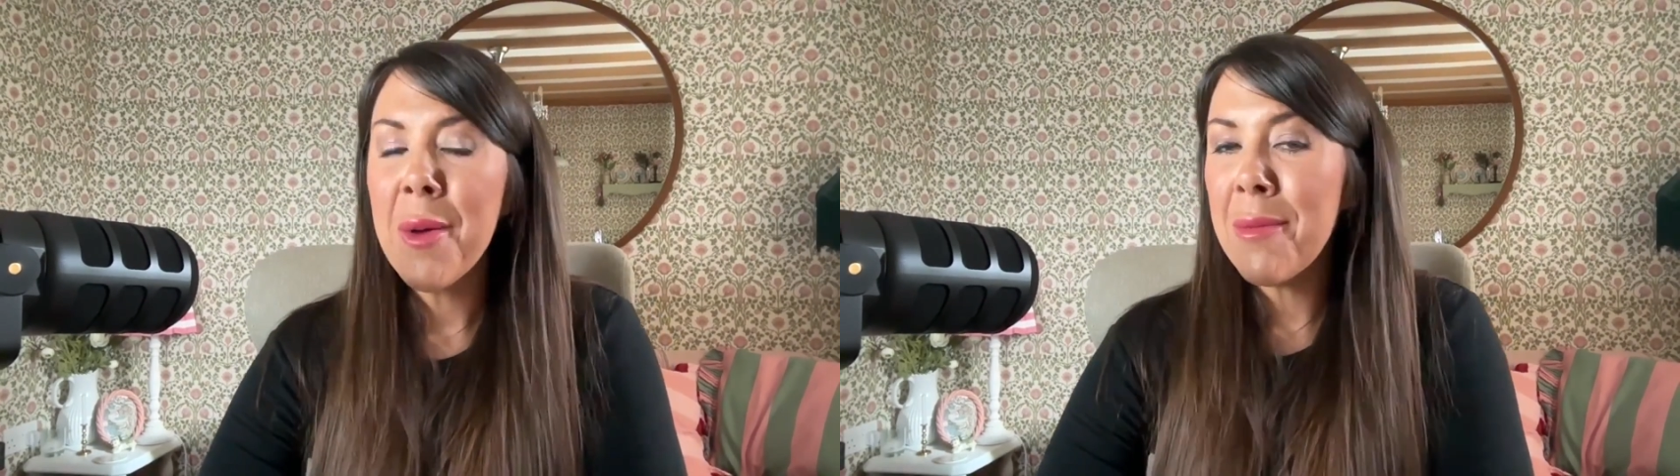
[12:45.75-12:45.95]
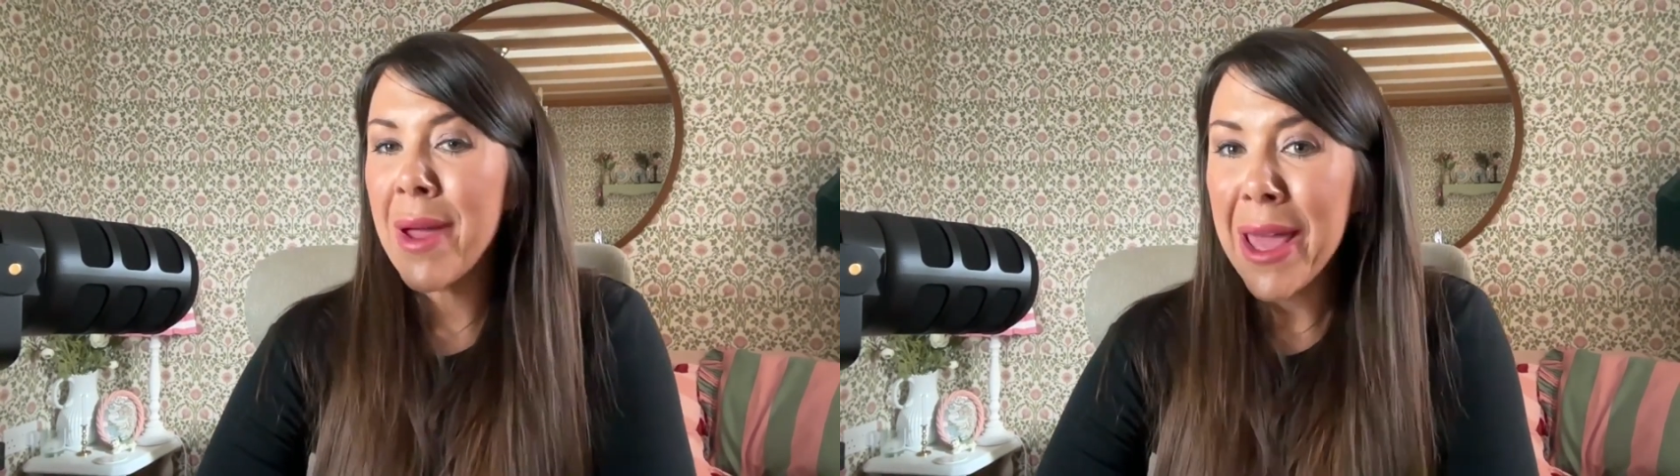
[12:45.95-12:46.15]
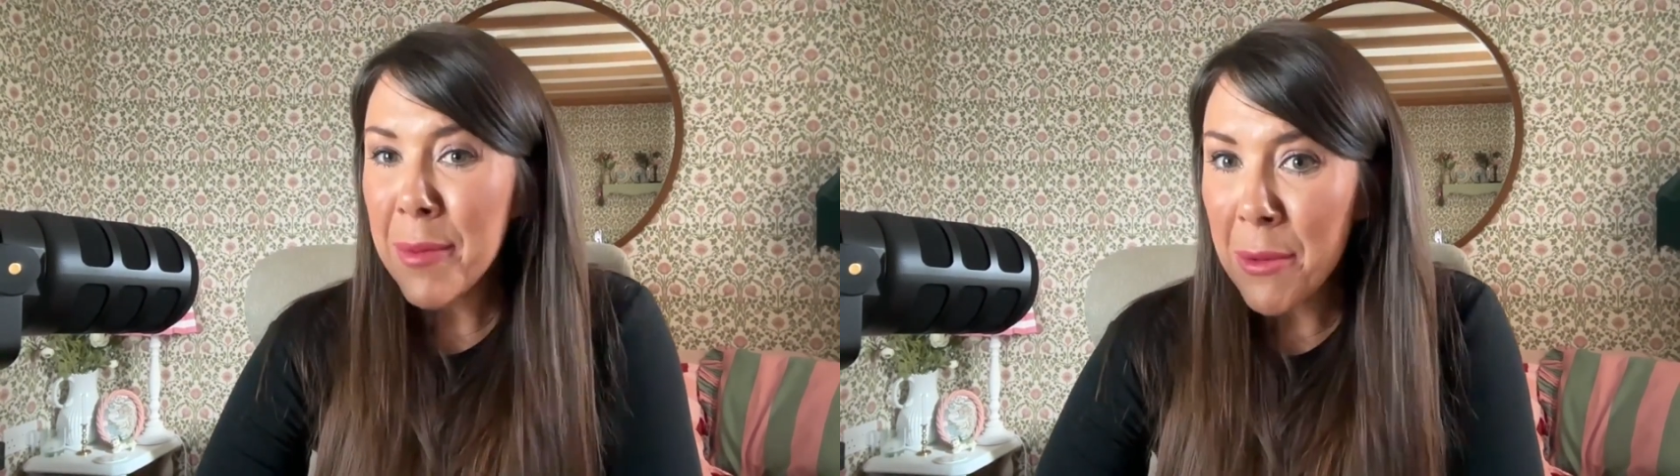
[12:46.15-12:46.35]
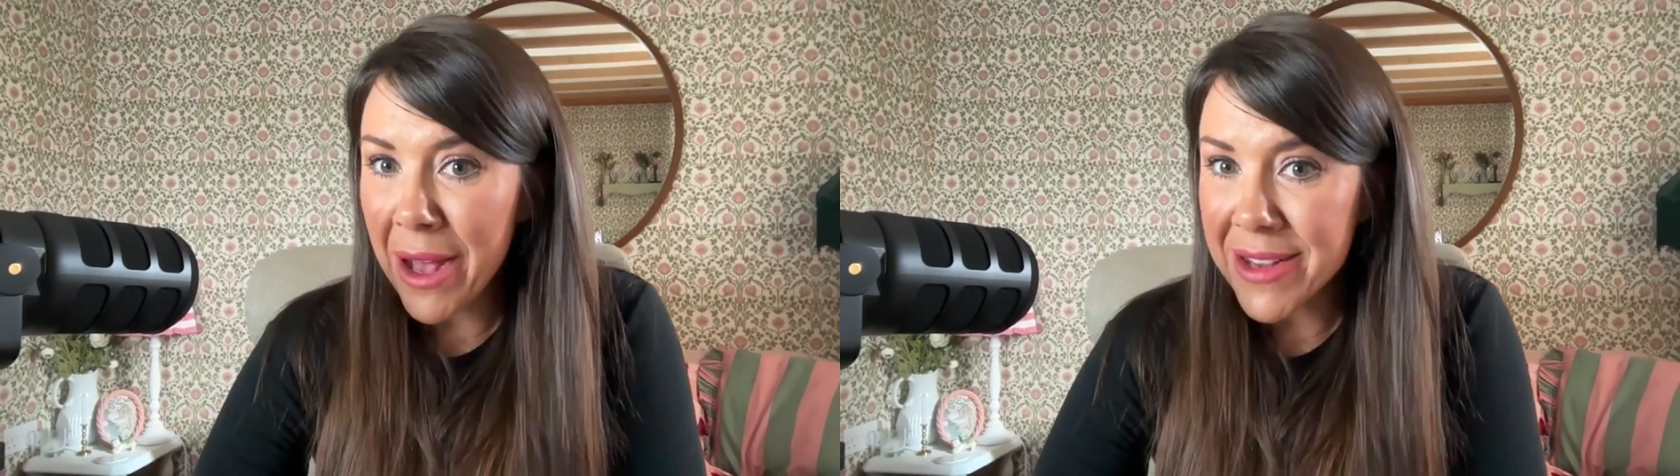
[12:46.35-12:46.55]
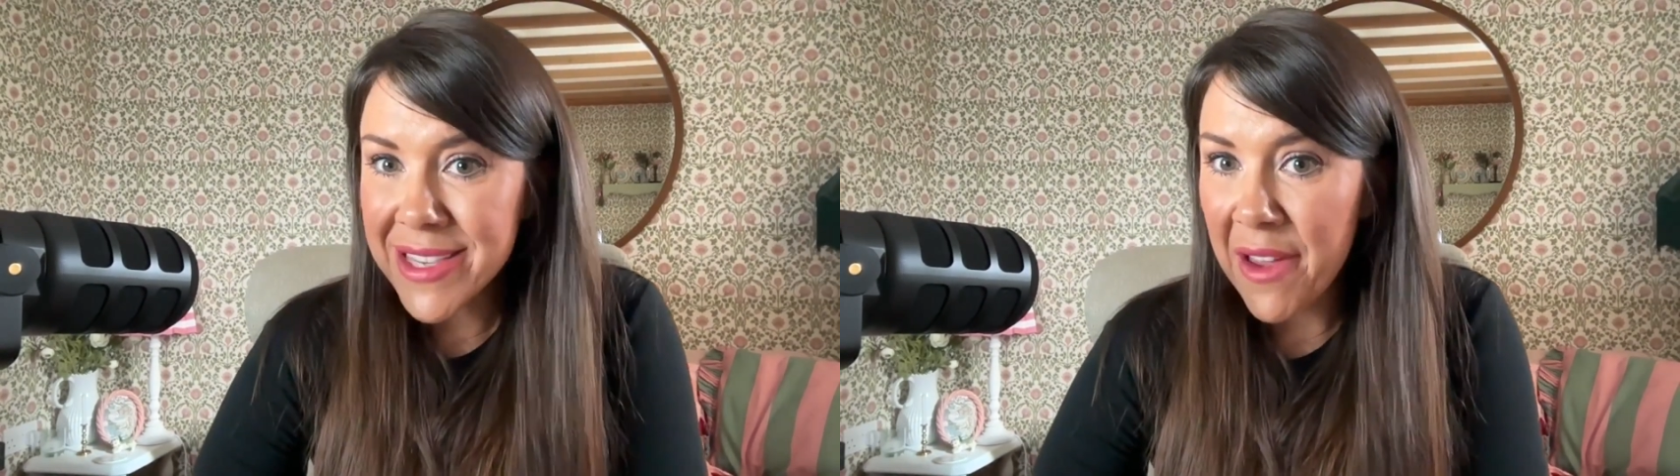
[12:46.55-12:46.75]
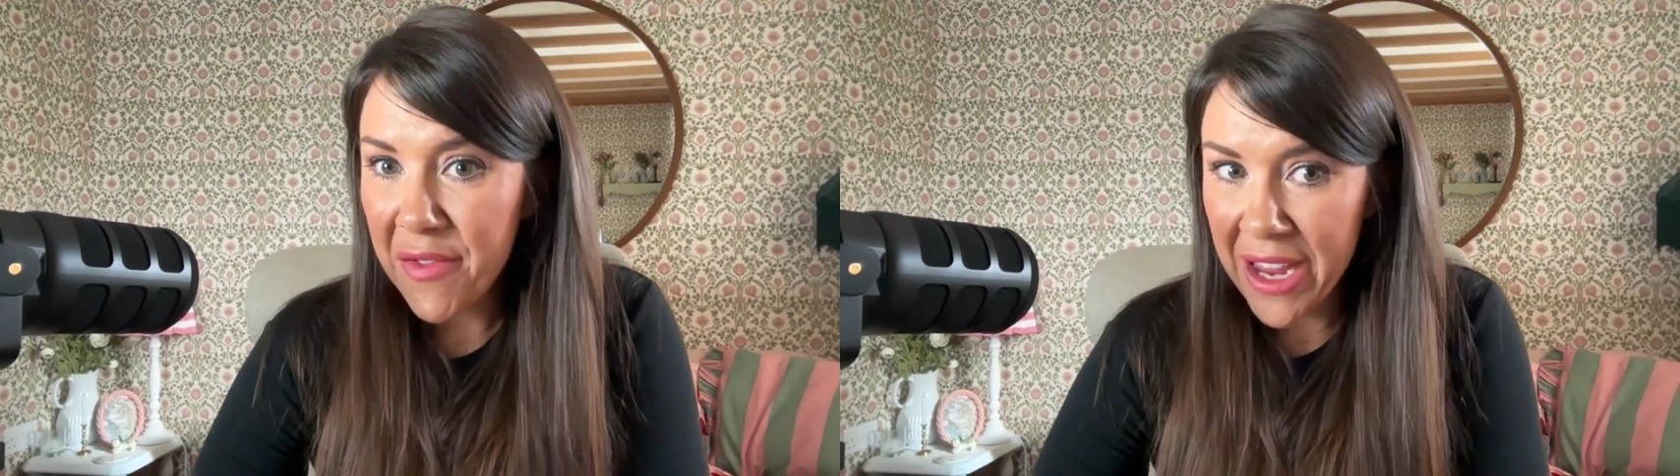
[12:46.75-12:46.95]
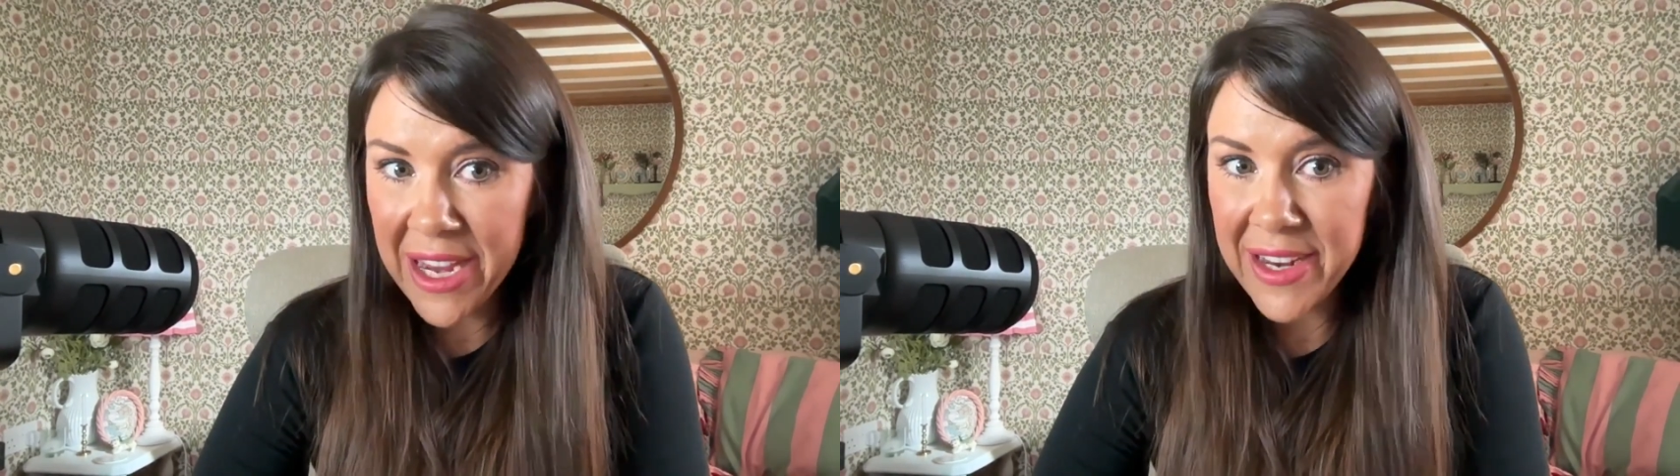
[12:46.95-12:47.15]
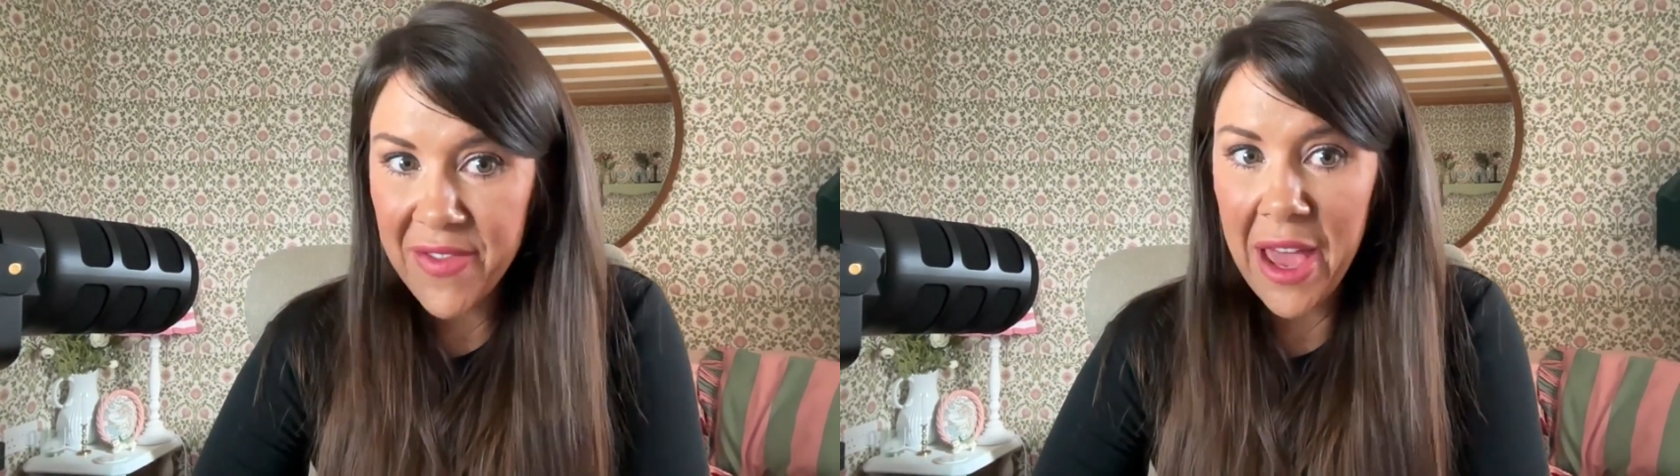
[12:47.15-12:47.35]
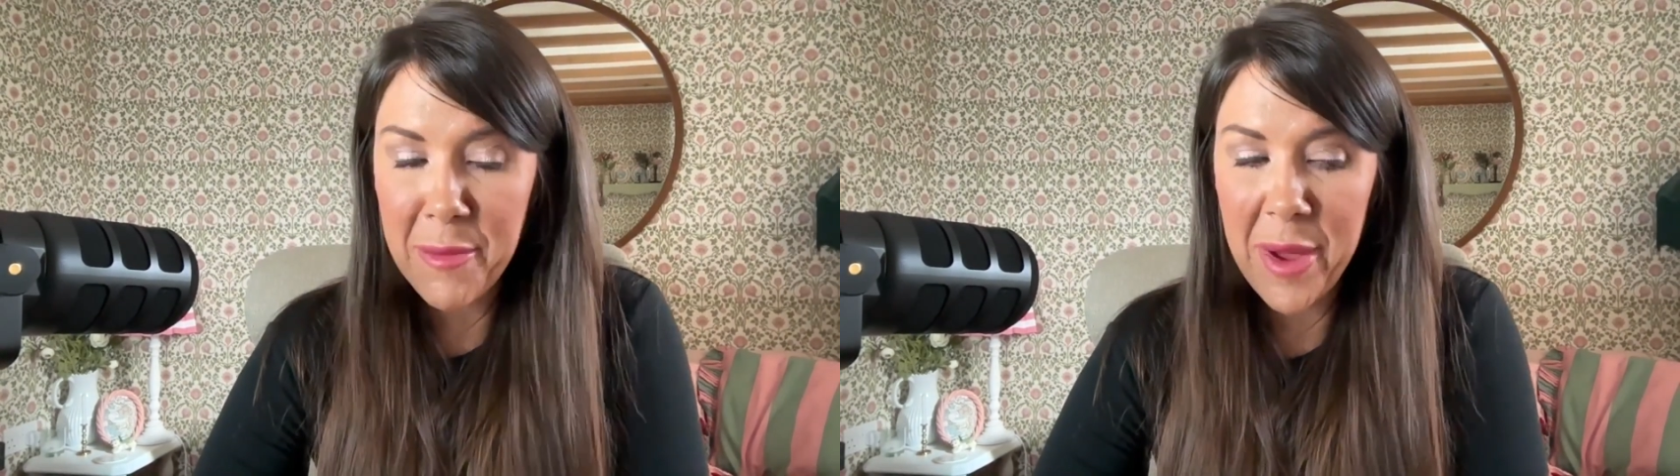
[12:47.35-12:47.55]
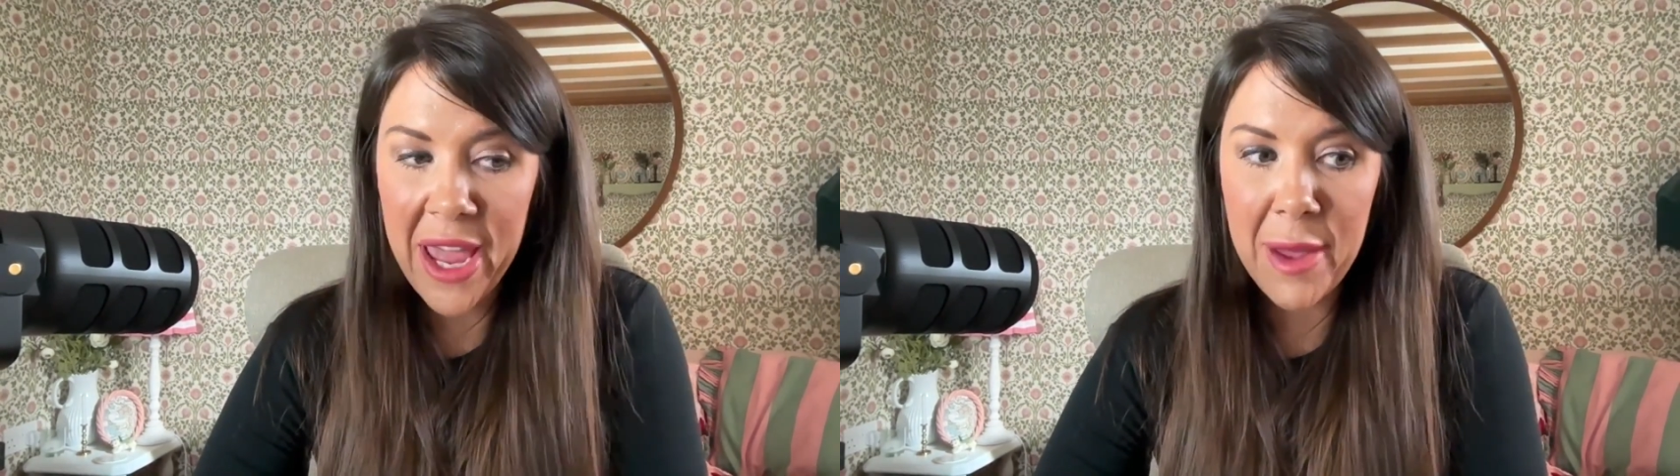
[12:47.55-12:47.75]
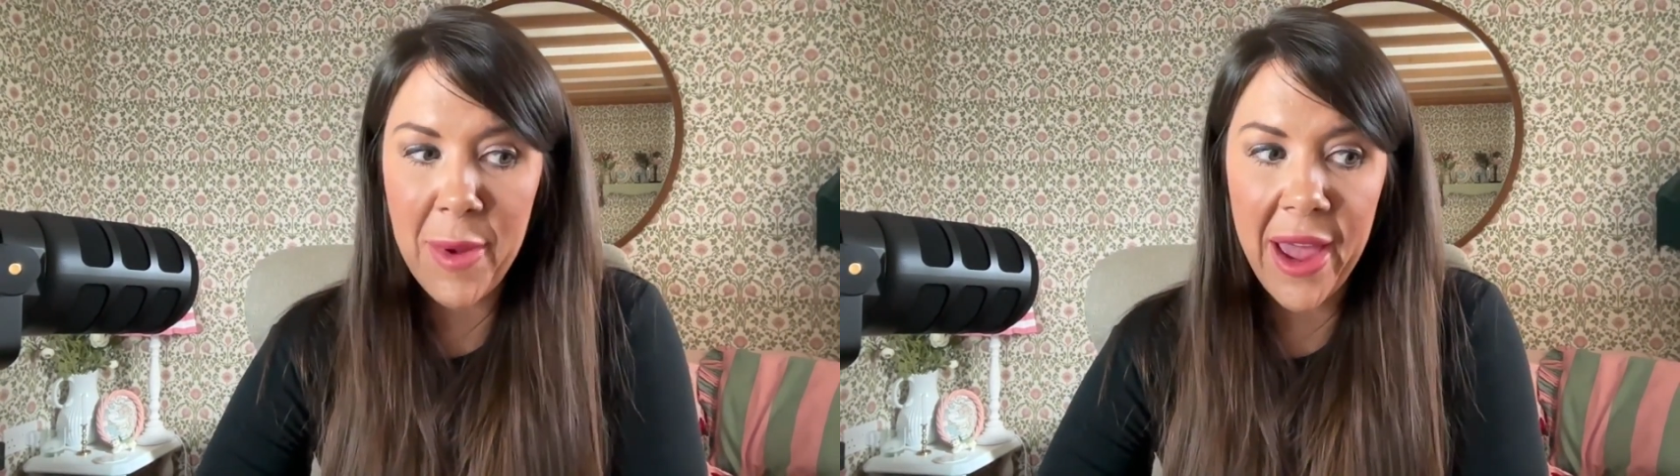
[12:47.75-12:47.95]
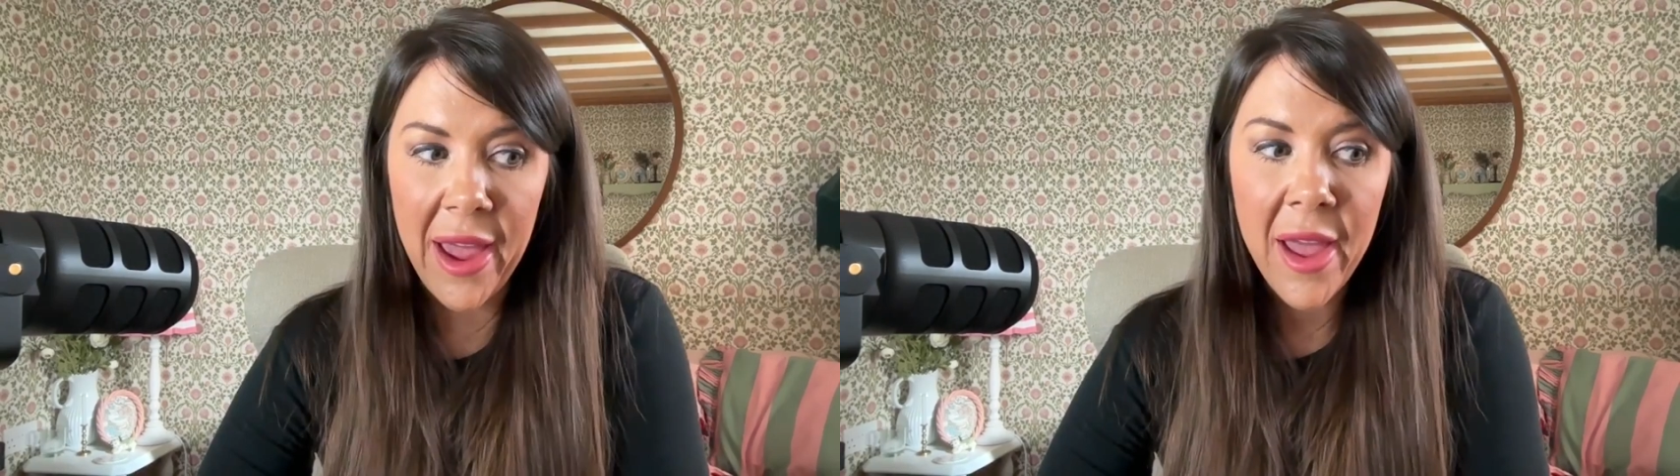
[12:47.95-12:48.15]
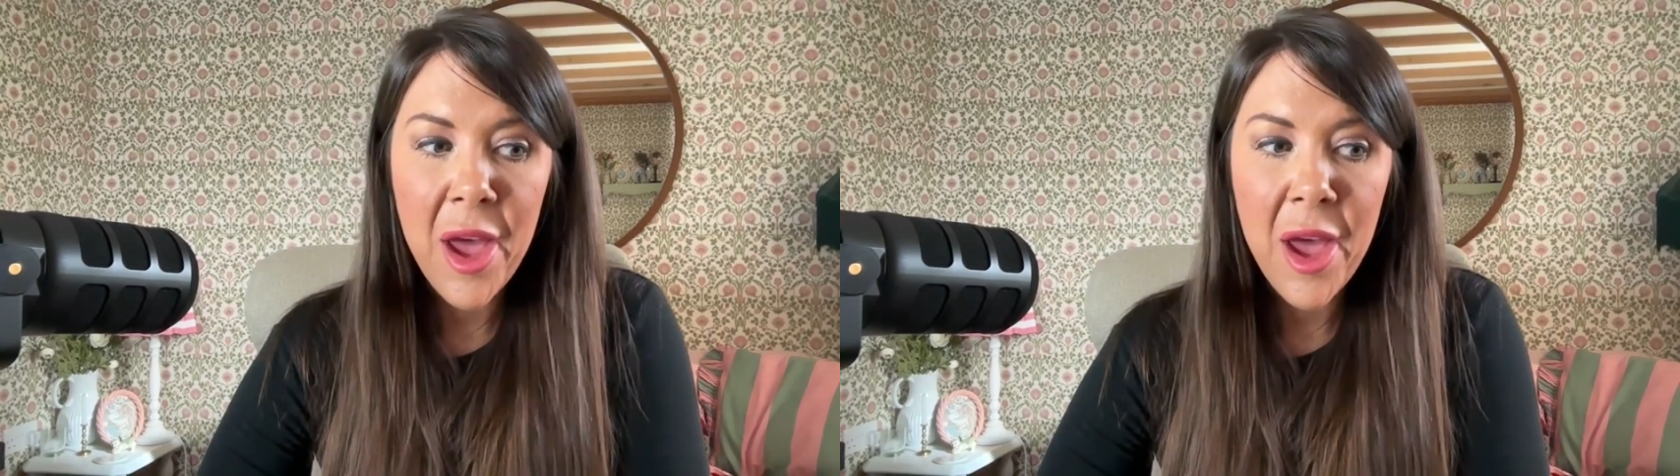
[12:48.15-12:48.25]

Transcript: maybe whilst they're feeding their baby,